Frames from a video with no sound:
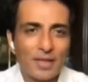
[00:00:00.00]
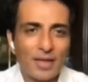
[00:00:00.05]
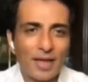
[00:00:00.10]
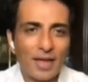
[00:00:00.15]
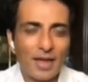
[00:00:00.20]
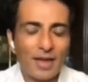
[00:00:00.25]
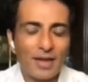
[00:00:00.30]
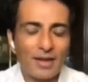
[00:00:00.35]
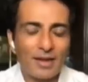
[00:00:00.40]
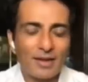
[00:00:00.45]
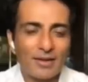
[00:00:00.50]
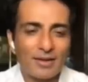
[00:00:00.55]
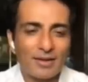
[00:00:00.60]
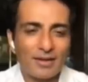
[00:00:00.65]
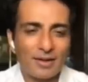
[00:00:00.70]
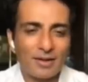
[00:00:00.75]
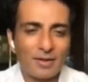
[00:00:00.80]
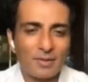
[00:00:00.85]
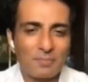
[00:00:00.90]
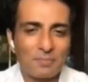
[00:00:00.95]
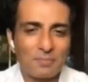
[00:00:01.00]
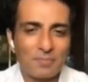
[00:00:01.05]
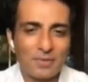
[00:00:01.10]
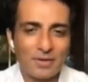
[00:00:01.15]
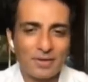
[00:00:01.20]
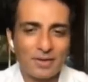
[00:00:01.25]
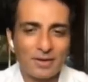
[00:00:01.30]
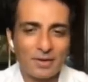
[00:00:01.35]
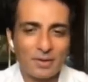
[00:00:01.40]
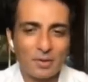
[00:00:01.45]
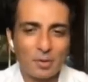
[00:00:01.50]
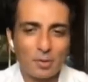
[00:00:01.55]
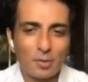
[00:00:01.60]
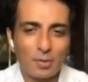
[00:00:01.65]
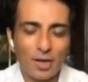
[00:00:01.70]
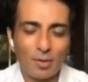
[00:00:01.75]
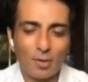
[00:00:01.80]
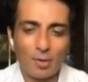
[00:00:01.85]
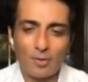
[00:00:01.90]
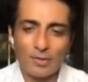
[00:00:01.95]
and
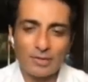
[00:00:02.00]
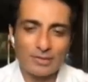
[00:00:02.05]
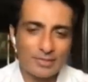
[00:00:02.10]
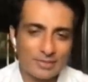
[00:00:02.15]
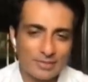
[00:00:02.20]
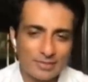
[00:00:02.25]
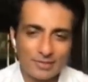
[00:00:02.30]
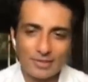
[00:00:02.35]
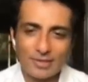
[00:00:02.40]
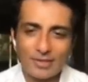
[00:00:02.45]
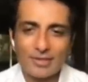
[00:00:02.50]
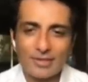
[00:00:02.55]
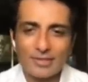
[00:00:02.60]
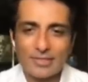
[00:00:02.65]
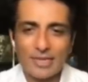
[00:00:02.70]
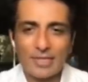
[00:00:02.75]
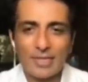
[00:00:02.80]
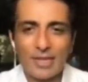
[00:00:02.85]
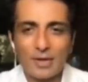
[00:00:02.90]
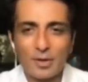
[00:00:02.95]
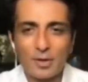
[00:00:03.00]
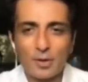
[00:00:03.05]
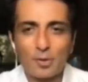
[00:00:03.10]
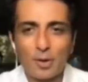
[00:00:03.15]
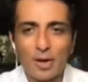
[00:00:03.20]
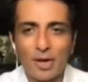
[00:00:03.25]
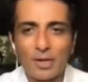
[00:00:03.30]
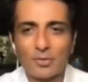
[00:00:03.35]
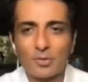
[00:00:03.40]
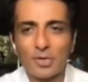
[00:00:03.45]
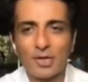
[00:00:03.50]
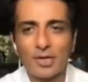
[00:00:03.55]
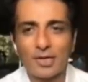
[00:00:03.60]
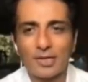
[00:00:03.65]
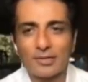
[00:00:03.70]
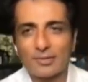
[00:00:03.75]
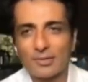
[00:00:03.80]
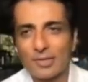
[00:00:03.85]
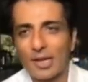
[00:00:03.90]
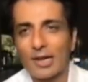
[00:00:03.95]
I always say that
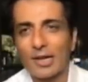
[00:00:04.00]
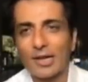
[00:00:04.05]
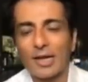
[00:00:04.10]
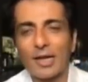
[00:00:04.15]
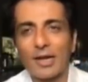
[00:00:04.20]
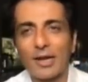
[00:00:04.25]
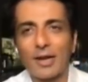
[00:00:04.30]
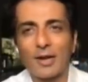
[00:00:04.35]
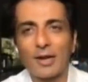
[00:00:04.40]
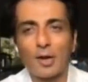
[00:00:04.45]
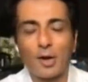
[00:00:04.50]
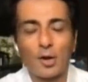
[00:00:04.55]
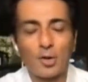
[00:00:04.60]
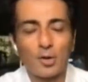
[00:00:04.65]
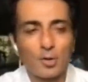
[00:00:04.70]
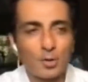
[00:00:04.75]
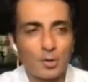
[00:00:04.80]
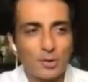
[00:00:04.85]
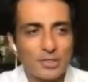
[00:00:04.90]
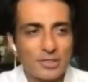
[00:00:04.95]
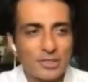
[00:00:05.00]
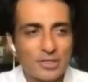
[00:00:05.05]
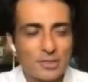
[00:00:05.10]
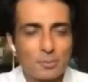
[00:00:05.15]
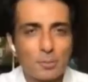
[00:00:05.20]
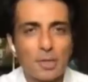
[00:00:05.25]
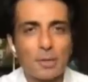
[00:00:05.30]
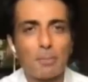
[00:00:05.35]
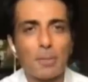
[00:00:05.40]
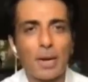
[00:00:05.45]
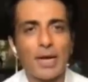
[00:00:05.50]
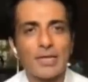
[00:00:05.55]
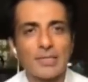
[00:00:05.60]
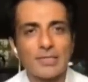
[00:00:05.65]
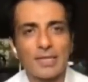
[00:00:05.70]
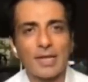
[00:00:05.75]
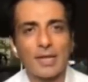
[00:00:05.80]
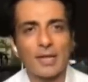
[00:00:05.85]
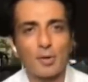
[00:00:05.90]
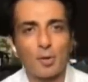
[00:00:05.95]
Andhra, Telangana now, it's been my
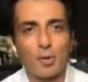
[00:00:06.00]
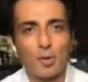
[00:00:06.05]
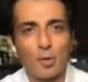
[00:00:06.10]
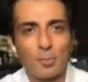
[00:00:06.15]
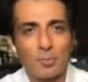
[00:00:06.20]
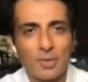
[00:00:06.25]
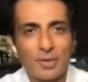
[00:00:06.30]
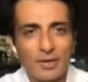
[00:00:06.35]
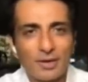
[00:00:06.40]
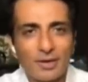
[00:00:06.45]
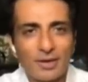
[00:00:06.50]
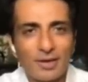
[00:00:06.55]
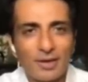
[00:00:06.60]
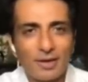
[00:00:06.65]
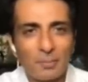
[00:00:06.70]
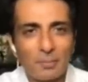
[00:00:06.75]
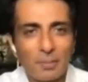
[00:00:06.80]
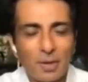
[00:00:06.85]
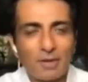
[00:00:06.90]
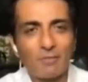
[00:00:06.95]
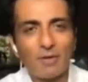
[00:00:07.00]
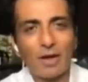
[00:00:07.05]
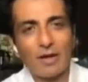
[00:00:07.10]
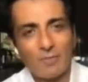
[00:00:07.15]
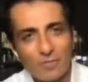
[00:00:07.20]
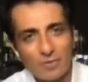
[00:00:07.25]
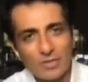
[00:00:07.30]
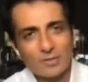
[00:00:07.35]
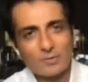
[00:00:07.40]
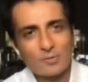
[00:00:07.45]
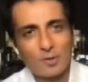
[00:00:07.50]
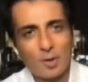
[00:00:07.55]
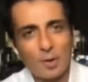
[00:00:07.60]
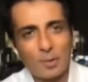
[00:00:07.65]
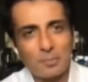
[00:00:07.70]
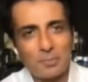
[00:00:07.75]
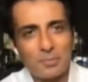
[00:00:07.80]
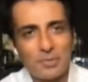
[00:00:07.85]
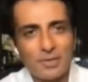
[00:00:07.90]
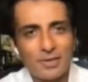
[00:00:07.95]
second home. My wife is
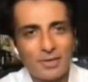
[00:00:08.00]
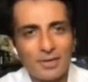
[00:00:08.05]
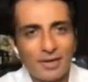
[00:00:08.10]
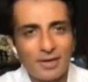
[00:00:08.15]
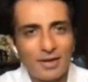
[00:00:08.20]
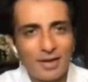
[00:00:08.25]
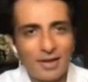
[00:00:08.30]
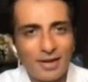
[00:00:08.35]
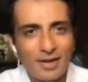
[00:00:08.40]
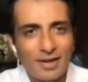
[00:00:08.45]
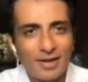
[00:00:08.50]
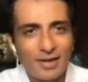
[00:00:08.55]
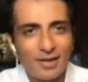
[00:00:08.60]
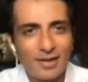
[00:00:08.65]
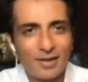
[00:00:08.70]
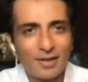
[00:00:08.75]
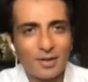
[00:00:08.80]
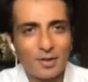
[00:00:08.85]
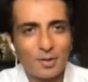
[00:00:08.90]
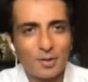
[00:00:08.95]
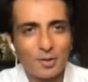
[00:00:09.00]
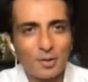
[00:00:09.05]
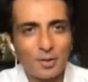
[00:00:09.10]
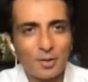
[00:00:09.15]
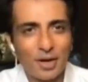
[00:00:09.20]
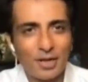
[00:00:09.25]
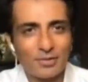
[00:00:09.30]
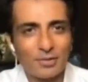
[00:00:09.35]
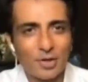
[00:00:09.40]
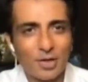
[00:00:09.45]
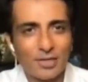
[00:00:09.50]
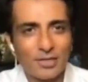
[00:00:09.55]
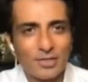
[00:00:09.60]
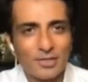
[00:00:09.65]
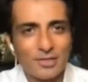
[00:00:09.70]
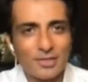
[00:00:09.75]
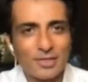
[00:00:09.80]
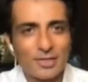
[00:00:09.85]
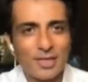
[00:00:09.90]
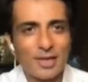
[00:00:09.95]
from Andhra.
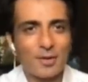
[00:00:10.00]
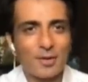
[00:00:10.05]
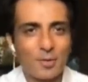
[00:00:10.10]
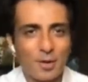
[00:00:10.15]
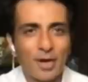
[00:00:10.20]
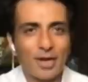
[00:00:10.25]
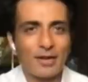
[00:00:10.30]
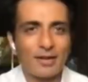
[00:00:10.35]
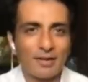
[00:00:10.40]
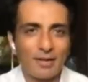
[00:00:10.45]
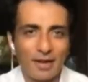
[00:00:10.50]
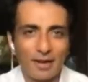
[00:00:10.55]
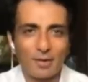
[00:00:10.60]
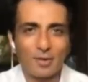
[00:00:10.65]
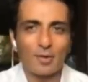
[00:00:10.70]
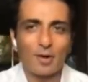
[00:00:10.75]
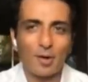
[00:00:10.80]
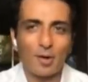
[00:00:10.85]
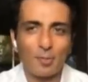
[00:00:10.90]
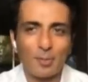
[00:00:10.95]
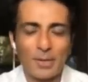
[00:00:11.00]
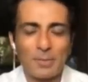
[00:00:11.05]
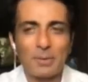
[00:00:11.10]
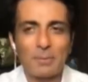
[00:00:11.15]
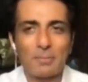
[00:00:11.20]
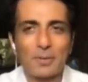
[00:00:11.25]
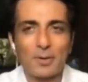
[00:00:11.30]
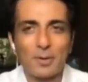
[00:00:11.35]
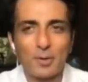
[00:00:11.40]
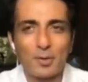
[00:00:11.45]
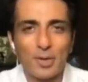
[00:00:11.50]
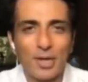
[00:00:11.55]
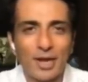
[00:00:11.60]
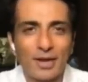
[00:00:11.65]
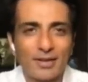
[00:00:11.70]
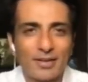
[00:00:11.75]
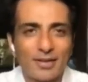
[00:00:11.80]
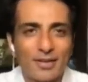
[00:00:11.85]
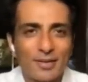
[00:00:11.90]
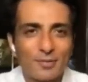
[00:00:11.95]
She's a Telugu. I don't know how many people know
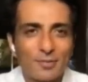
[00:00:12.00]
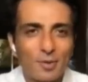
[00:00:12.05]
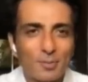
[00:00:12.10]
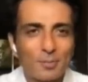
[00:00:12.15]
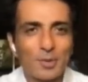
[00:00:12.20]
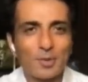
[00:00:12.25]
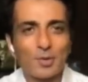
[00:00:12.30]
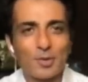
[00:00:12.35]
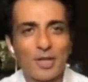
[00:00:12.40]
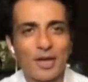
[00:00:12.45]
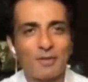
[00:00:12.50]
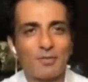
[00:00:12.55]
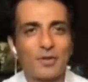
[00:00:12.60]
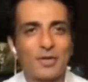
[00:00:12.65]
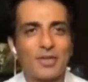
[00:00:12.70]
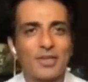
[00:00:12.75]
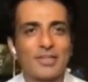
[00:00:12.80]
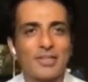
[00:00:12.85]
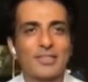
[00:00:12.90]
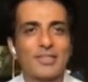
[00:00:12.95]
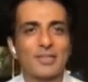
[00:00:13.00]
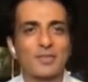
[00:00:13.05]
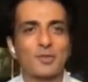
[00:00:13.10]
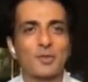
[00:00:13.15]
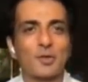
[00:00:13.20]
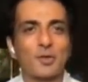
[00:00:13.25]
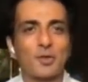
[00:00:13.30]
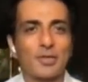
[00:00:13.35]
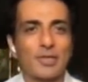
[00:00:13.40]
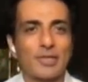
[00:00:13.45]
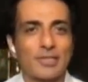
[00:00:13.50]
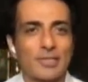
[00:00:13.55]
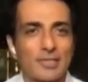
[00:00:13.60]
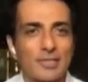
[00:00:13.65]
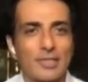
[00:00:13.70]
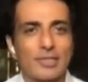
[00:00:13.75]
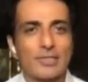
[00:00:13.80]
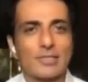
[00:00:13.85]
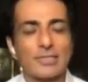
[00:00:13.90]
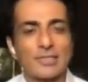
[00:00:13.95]
that, from the Godavari district. So there's
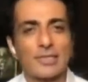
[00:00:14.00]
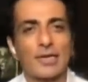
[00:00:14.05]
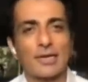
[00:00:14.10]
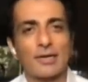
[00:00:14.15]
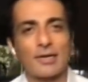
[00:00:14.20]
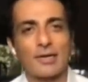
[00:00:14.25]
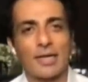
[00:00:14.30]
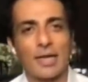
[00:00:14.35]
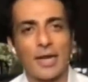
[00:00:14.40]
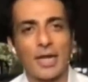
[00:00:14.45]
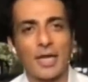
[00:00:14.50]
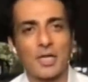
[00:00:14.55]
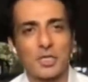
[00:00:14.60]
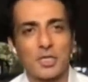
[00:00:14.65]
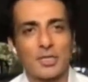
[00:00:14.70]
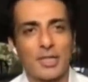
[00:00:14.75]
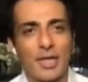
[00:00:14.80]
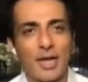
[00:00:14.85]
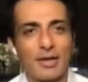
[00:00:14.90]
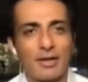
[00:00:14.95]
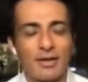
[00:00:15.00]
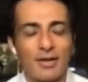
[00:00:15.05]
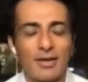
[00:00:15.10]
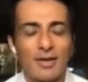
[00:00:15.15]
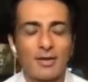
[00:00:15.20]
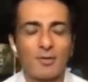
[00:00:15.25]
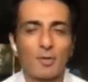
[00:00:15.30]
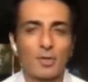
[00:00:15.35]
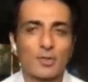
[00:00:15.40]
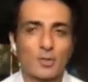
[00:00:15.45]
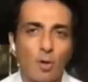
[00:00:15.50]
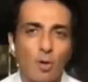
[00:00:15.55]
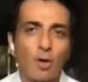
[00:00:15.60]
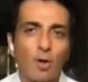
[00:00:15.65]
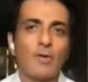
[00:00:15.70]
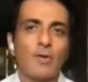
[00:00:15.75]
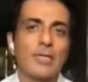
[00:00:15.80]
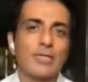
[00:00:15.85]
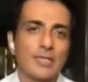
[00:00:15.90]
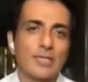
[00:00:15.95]
a certain connection that was
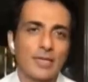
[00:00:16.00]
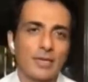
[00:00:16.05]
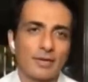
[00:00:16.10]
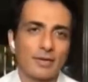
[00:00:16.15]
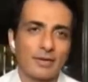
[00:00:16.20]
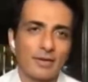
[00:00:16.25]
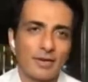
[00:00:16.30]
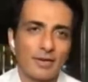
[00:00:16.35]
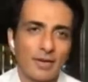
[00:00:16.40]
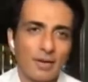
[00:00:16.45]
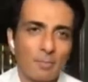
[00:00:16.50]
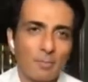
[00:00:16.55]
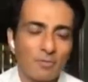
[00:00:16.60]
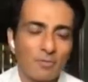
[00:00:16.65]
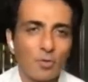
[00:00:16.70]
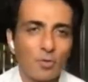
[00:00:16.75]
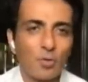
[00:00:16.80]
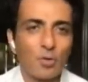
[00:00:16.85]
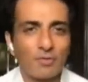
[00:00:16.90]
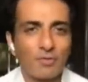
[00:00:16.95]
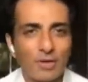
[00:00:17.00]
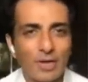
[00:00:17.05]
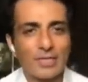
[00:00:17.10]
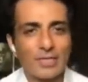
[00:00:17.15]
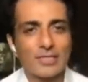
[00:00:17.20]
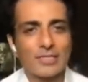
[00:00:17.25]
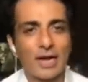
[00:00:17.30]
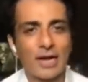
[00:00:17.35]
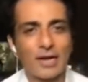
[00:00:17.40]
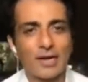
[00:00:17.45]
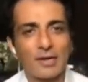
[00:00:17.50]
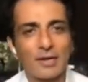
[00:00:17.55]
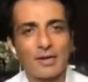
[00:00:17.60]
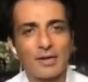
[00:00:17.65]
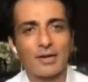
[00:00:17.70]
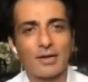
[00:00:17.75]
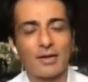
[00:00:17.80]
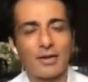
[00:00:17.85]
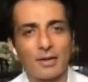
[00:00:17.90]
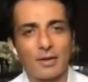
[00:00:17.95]
always there before even I
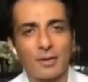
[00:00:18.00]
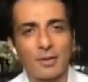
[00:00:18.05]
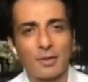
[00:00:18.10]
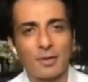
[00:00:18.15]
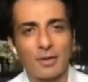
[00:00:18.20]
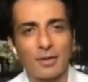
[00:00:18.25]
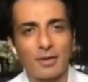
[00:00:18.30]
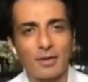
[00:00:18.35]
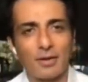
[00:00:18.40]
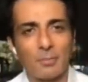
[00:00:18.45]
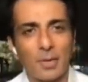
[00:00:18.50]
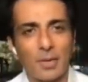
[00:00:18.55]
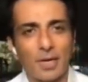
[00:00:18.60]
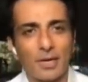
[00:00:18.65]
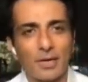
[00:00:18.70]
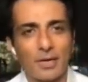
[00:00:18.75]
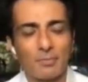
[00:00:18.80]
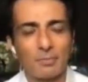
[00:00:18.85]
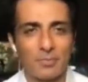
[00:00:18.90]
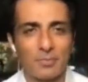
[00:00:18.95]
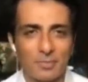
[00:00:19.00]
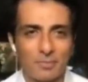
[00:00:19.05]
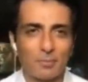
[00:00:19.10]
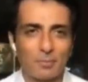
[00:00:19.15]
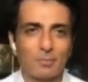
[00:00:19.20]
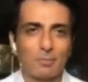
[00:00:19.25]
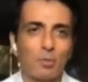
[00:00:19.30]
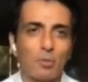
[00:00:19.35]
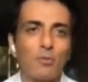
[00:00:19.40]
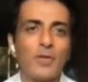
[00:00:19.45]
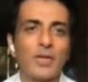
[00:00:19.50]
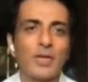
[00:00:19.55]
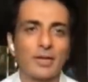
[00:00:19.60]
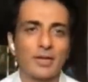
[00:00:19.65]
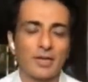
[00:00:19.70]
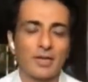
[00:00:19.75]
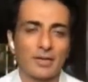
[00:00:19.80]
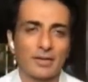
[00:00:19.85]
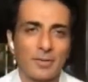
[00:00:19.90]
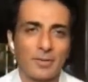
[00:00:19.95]
started my movie
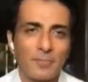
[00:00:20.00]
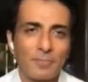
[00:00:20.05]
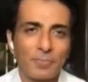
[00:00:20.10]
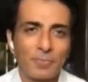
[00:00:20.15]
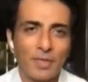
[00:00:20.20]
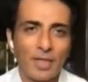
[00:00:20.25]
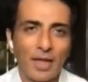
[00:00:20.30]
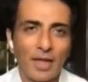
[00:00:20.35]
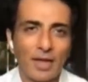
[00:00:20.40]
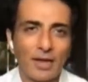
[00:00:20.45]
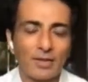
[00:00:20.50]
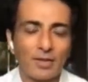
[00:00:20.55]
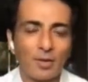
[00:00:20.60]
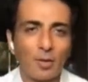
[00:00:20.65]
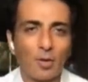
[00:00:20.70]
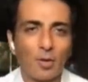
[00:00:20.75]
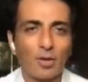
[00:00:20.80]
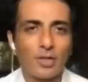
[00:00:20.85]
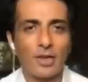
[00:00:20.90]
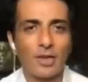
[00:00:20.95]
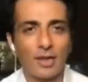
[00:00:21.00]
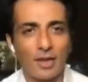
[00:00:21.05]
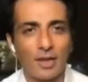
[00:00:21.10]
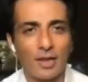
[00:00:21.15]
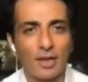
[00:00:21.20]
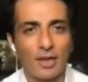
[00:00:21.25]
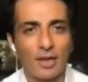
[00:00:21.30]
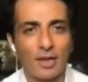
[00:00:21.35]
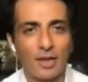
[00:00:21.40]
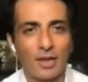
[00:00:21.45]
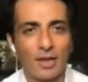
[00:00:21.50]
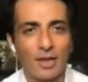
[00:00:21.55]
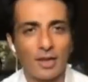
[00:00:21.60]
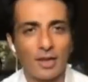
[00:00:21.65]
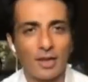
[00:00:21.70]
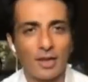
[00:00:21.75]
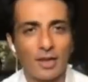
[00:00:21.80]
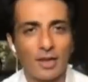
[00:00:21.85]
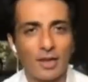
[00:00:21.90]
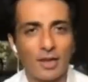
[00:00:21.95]
career. And all the love that
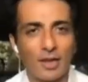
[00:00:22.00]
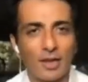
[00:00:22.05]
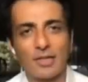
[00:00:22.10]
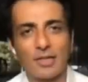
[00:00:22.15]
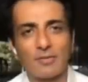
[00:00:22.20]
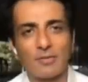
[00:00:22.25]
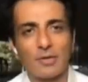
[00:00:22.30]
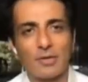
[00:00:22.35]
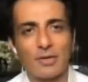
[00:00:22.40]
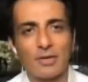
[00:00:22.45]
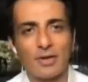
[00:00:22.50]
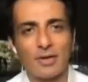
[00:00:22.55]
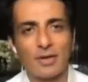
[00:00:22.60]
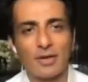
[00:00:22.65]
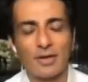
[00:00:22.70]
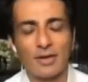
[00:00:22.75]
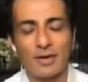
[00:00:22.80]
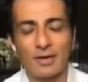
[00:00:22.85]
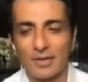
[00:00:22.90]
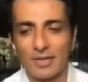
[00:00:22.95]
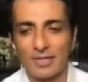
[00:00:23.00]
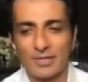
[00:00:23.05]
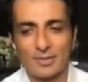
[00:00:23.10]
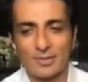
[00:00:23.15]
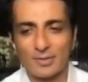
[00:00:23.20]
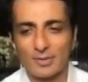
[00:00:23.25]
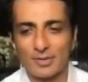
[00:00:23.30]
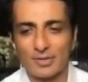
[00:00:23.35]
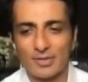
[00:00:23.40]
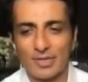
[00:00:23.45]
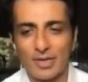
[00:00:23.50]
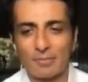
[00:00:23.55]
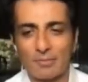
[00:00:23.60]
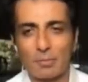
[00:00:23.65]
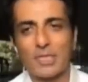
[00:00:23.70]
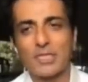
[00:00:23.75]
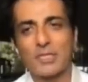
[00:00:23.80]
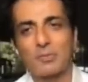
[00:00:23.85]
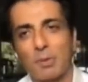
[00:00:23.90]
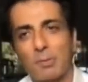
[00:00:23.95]
has been given,
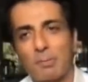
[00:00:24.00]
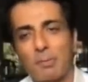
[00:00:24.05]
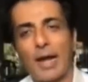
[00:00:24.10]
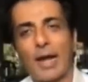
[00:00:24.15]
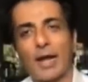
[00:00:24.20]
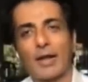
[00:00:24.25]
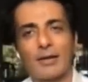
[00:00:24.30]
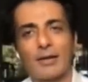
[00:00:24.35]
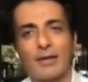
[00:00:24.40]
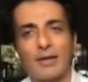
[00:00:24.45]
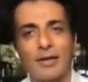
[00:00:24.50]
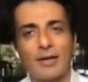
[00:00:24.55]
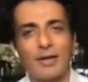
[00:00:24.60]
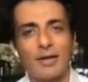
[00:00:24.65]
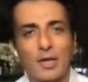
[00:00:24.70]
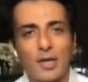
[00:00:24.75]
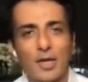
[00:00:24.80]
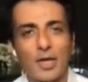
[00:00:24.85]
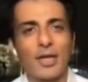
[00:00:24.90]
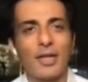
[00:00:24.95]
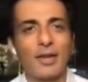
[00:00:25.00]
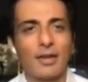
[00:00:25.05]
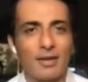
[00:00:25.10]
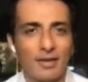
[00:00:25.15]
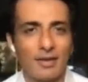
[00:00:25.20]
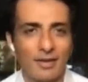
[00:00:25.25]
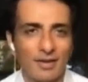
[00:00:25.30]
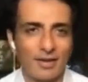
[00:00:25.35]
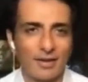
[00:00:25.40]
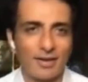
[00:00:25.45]
that brings me back again